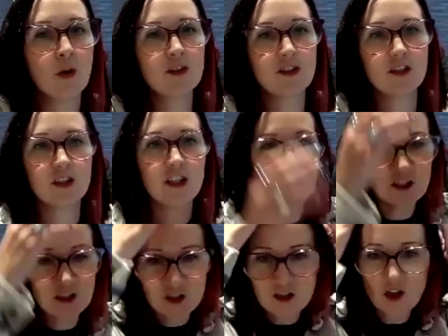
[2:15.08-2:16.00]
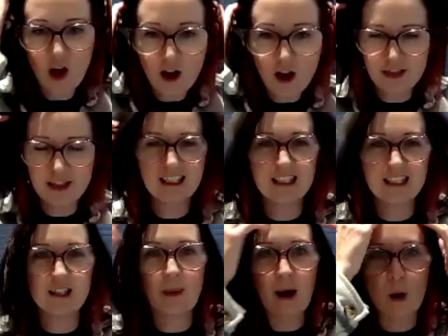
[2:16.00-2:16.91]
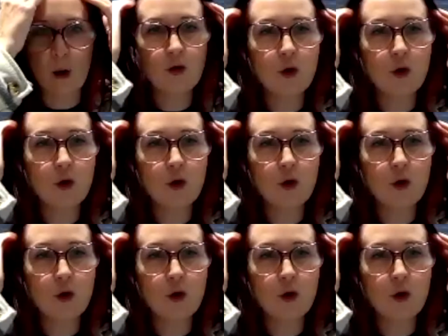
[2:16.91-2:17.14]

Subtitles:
want you to start thinking about what